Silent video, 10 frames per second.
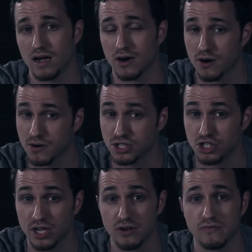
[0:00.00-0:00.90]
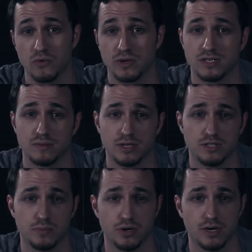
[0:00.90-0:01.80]
I heard a gentle voice in
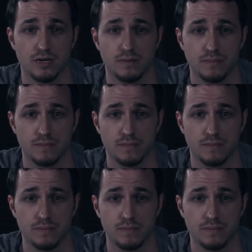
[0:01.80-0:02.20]
my spirit.